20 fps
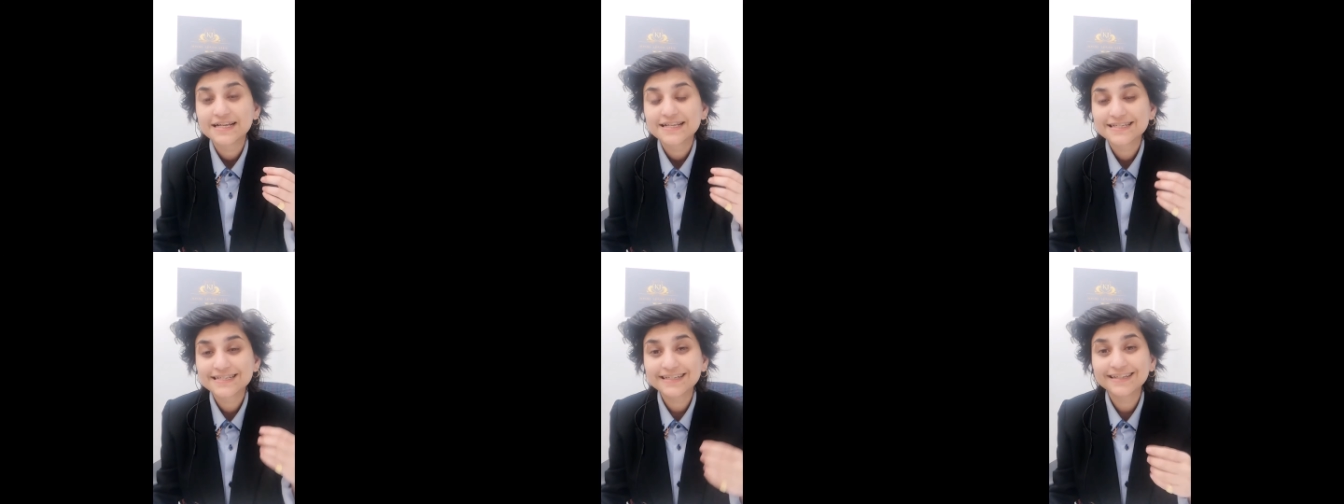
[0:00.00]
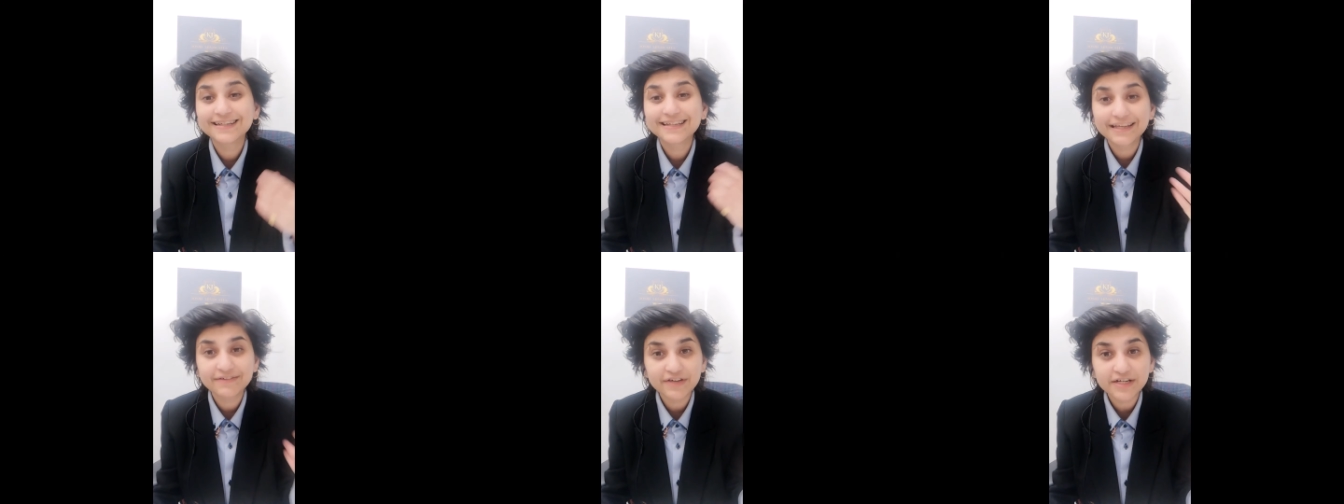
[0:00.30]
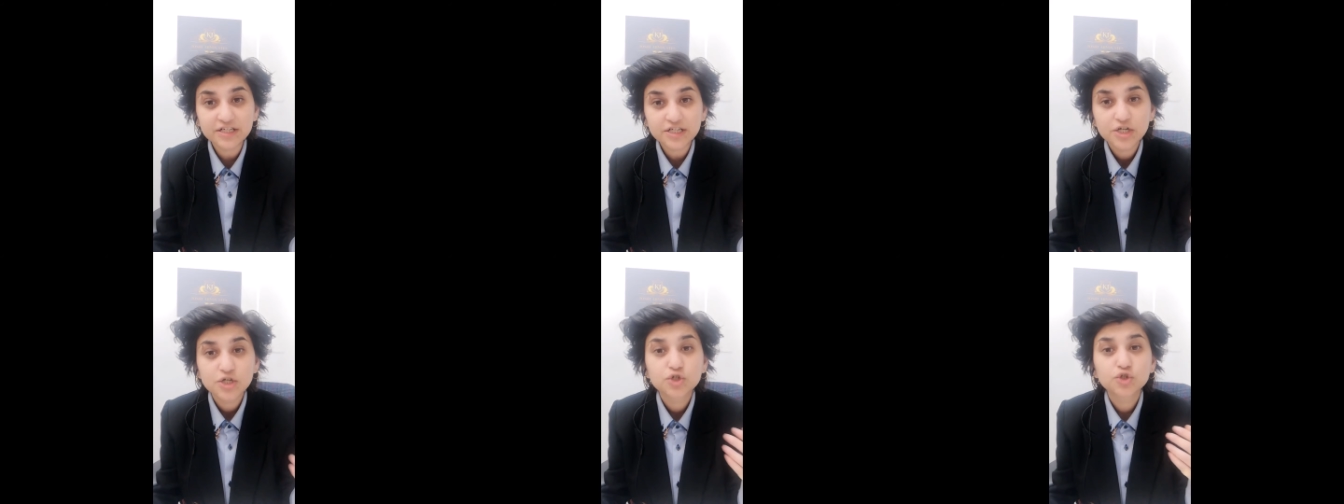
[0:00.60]
still give
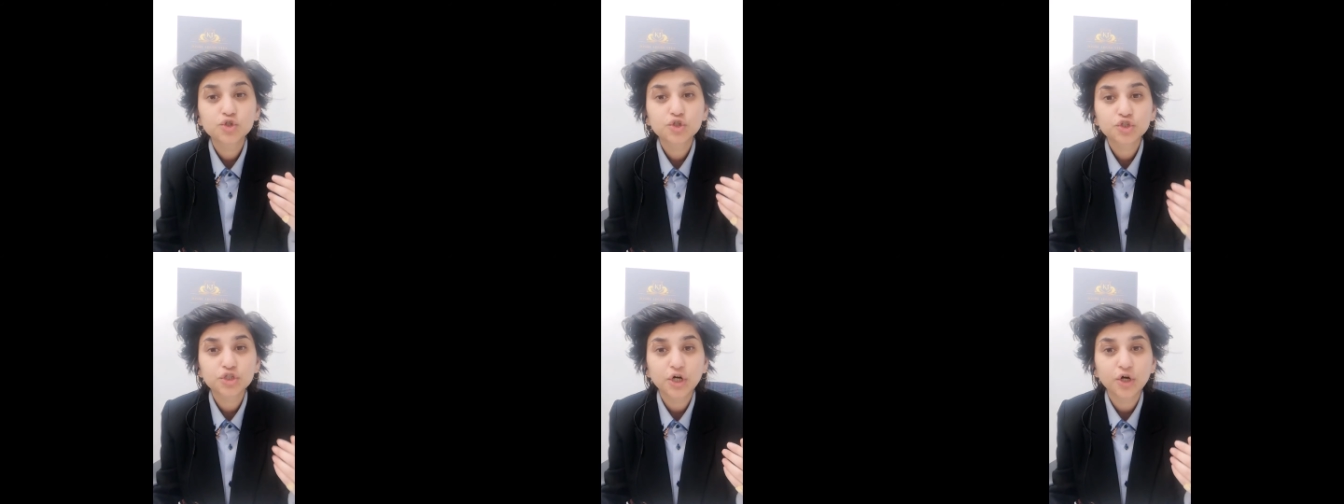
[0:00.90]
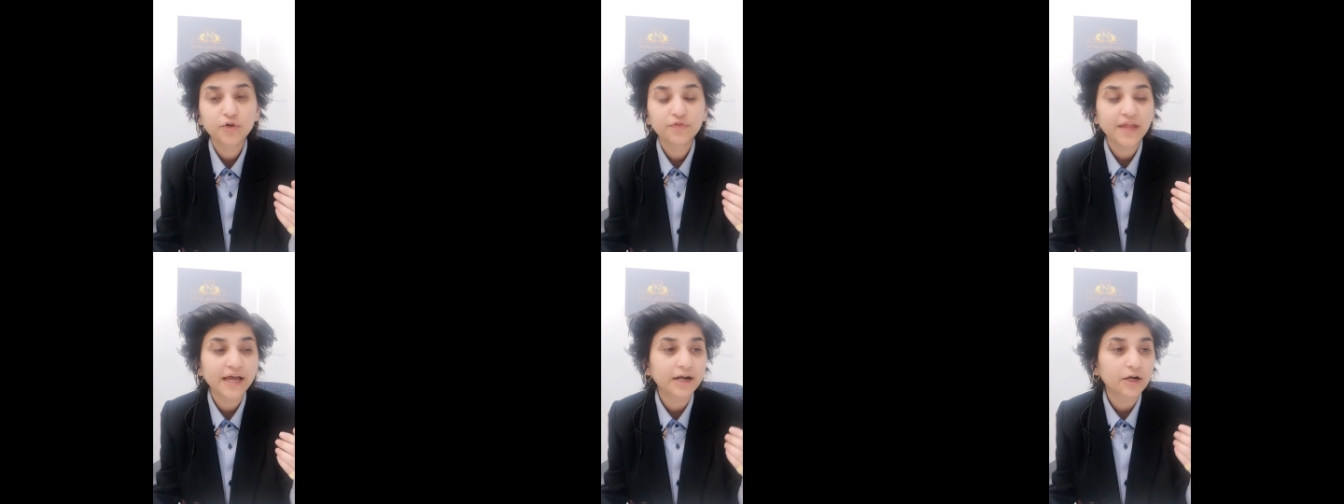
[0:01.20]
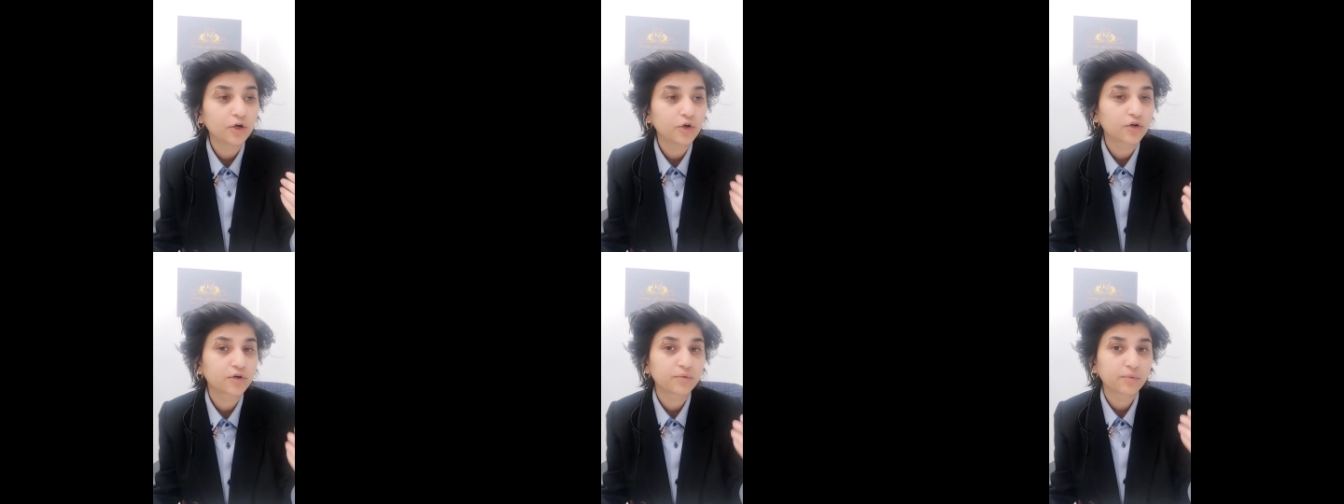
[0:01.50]
it to show
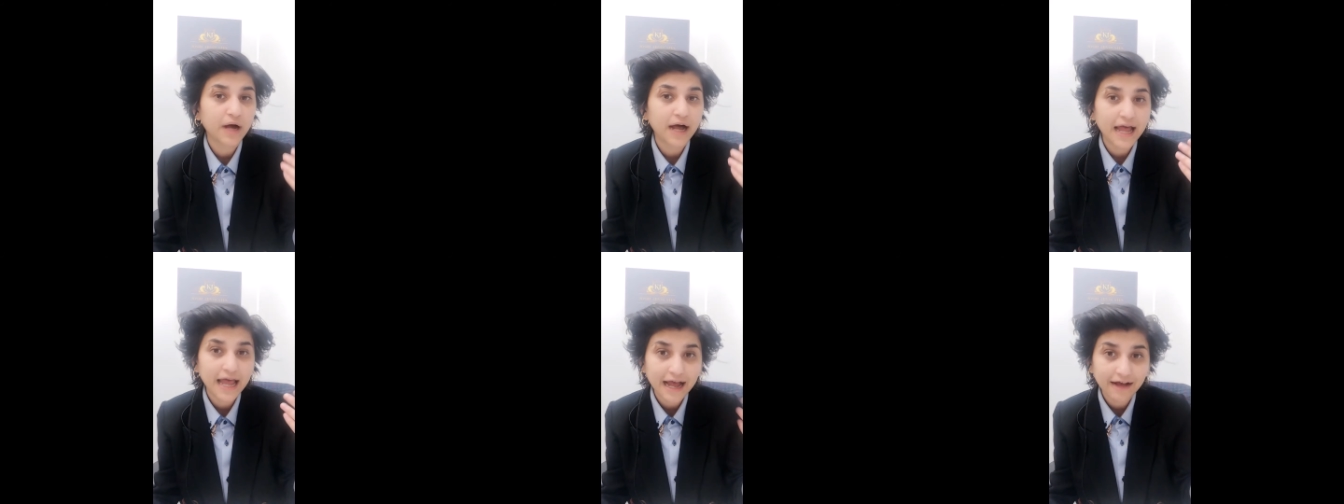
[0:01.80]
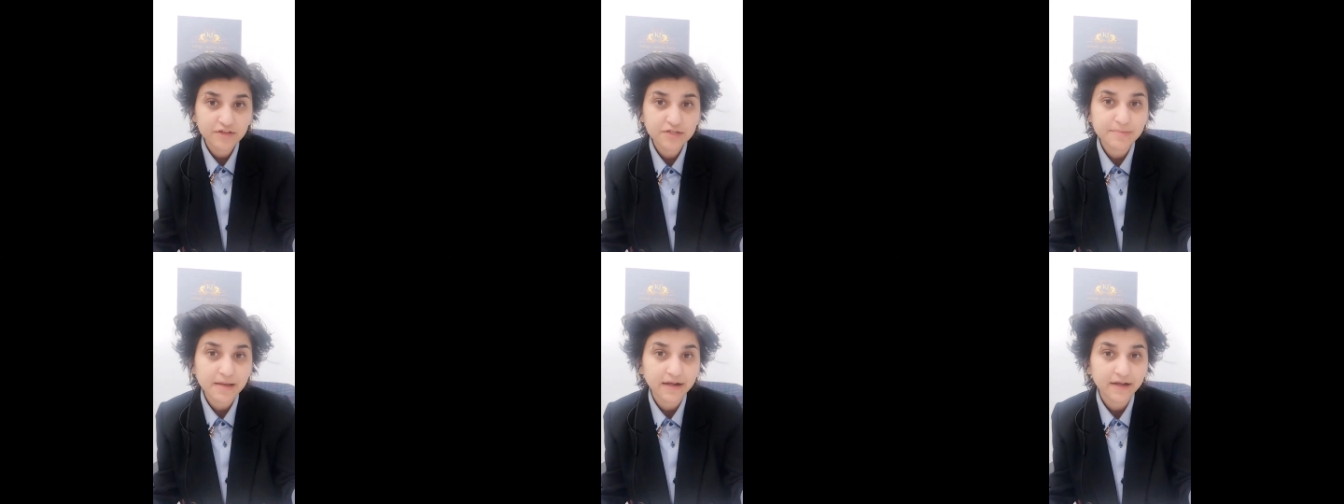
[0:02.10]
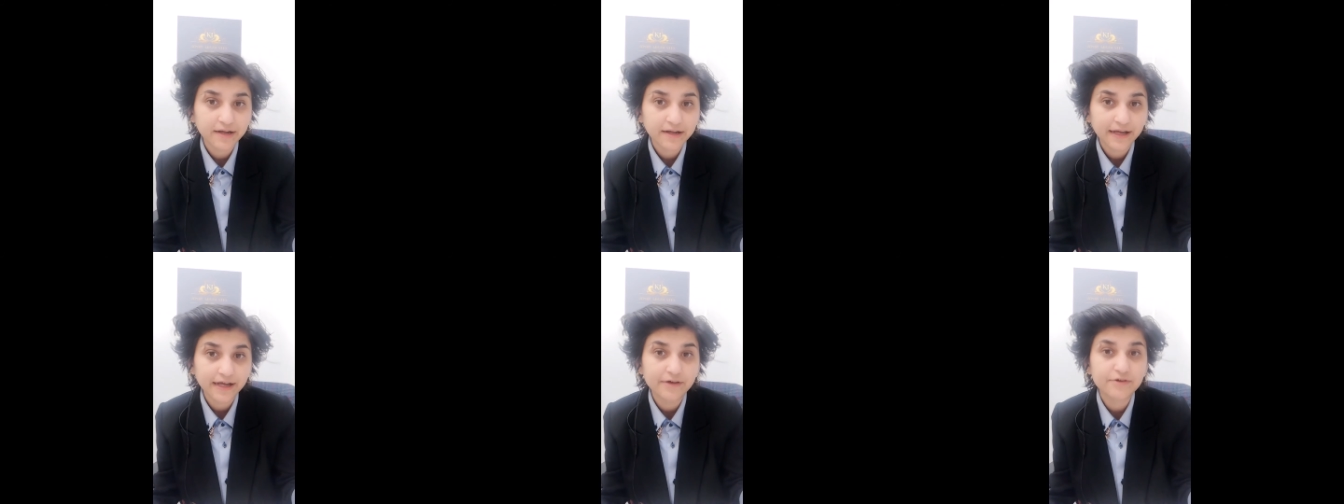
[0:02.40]
that look, I have this
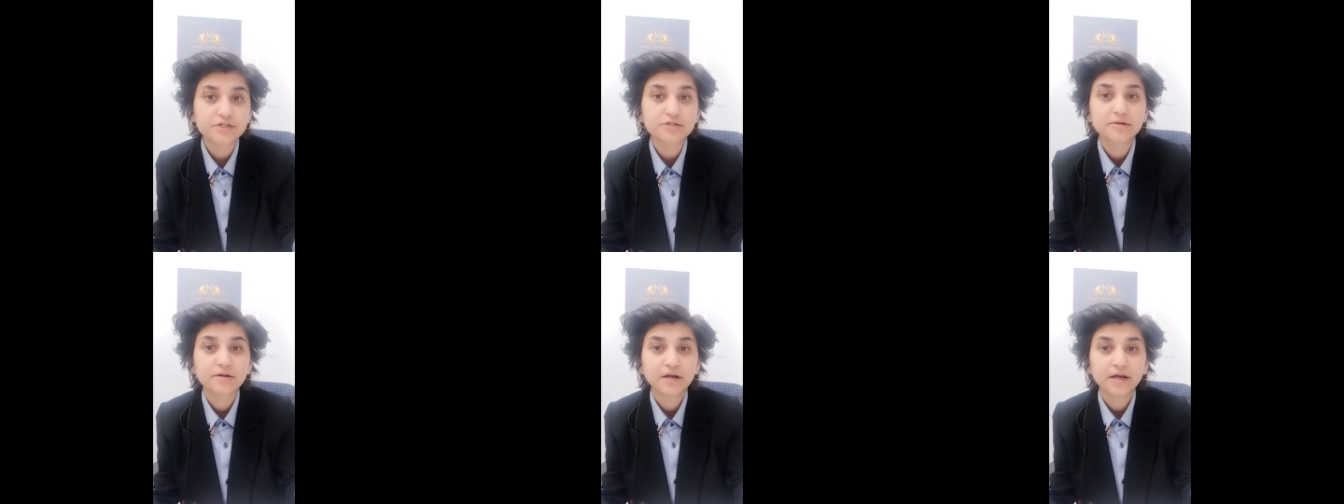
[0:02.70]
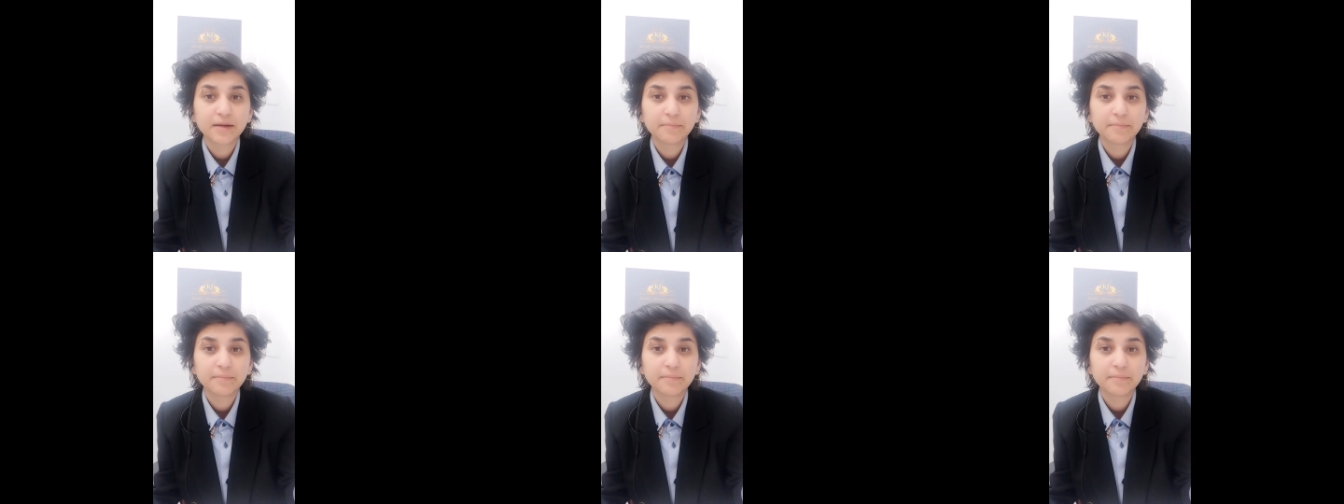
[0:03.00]
bank account,